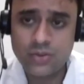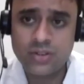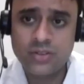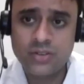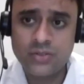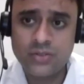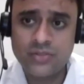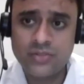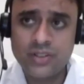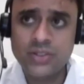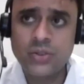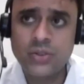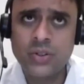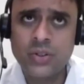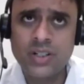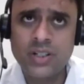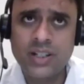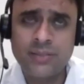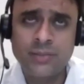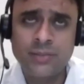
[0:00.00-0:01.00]
Kulwant
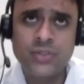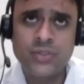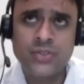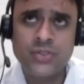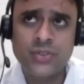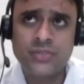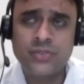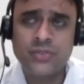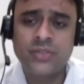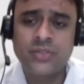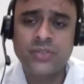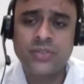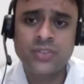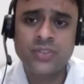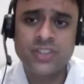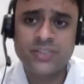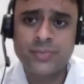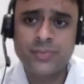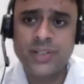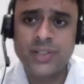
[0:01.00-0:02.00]
Hall, I'm not sure if Kulwant Hall
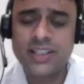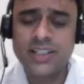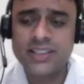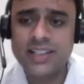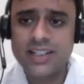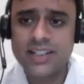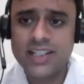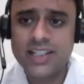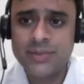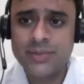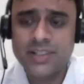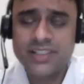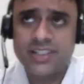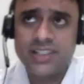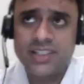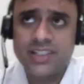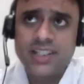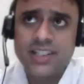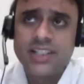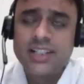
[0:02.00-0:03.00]
was built at that time
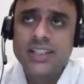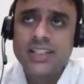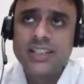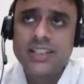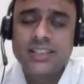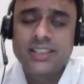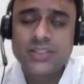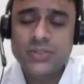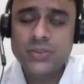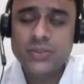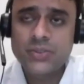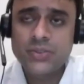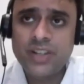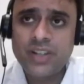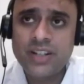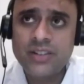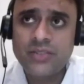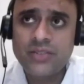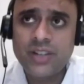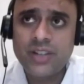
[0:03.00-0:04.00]
actually. So
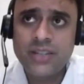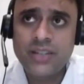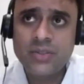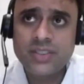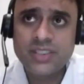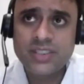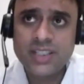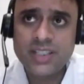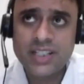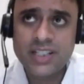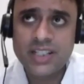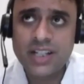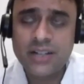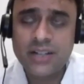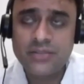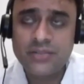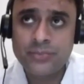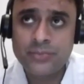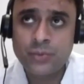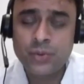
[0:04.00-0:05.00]
while he was sitting
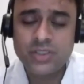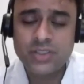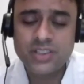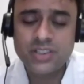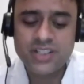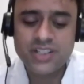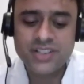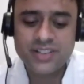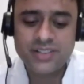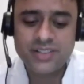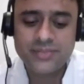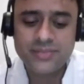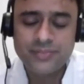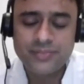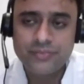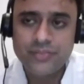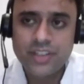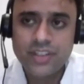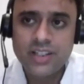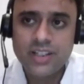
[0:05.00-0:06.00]
post darshan,
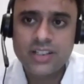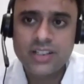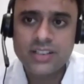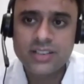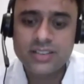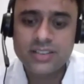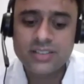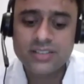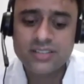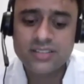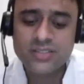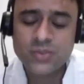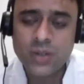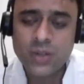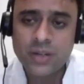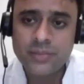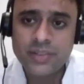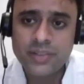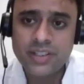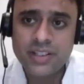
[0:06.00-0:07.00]

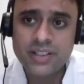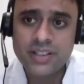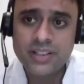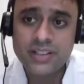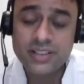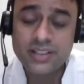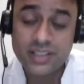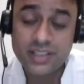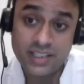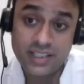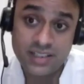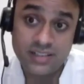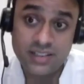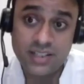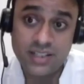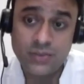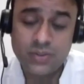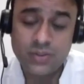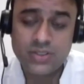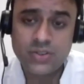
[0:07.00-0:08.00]
Swami
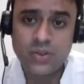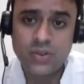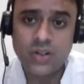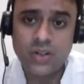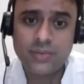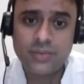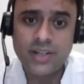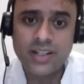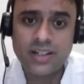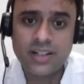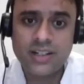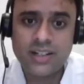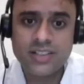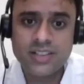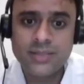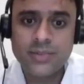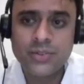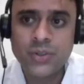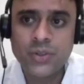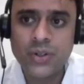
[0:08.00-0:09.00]
he was called by an
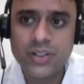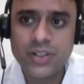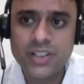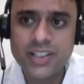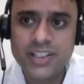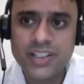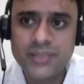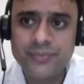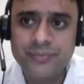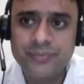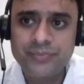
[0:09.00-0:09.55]
ashram authority